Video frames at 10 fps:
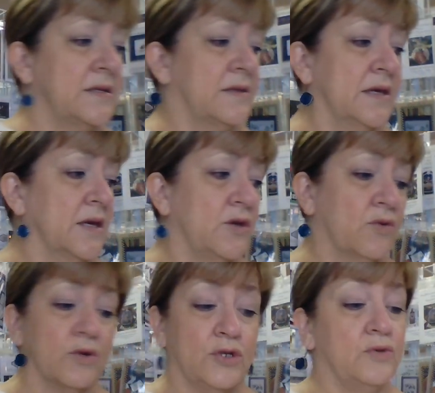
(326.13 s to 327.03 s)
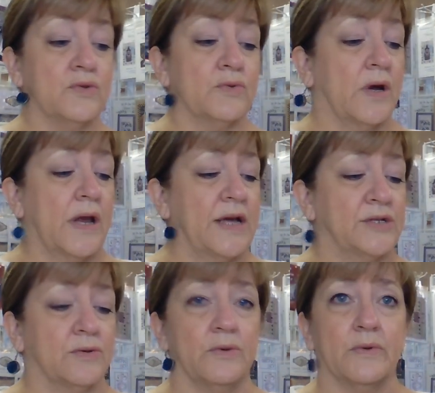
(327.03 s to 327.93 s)
think you could use raw
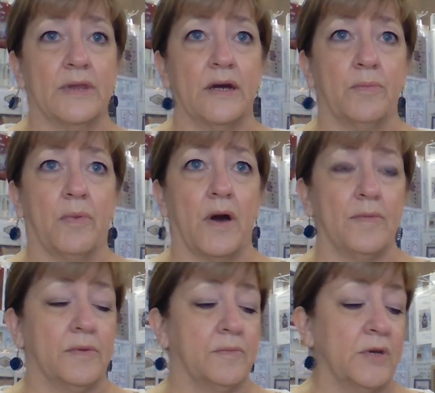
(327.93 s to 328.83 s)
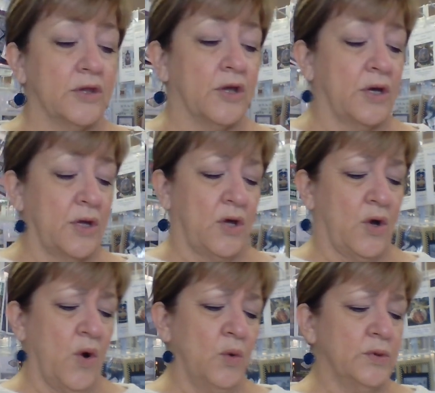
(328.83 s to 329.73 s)
natural without a problem. The
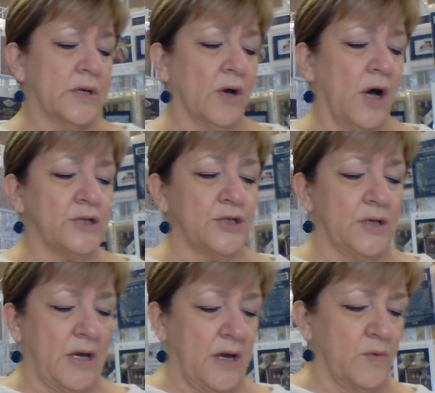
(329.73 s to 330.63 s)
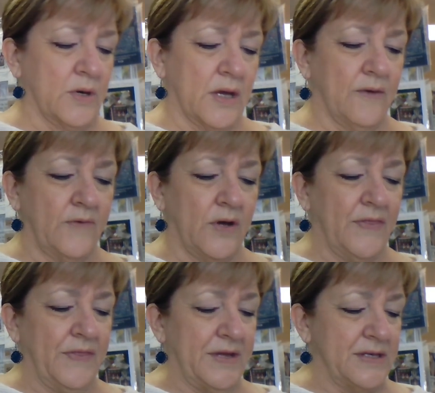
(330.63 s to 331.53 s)
only caution I would give on
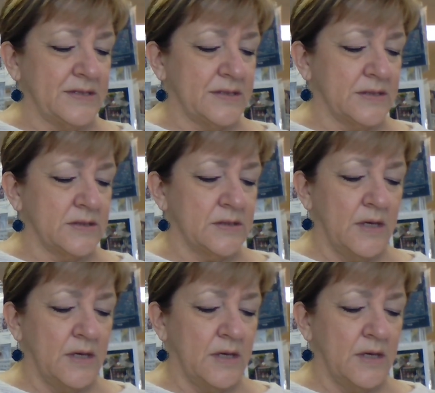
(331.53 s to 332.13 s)
this